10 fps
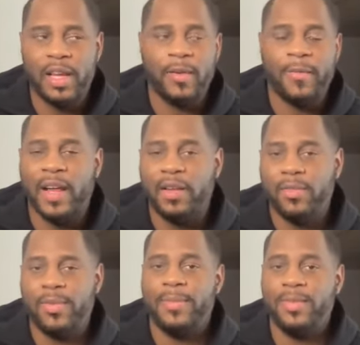and you're
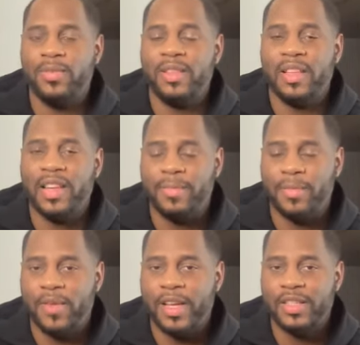following people within that
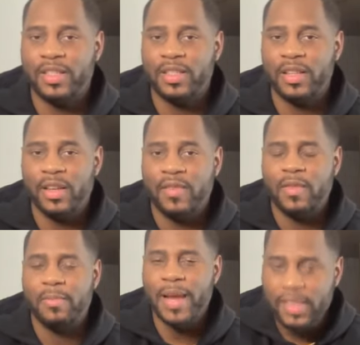profession,
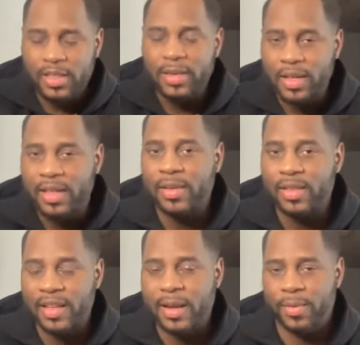make sure they're really
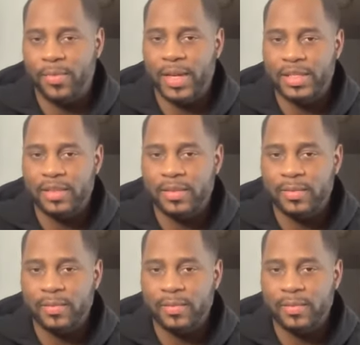within that profession.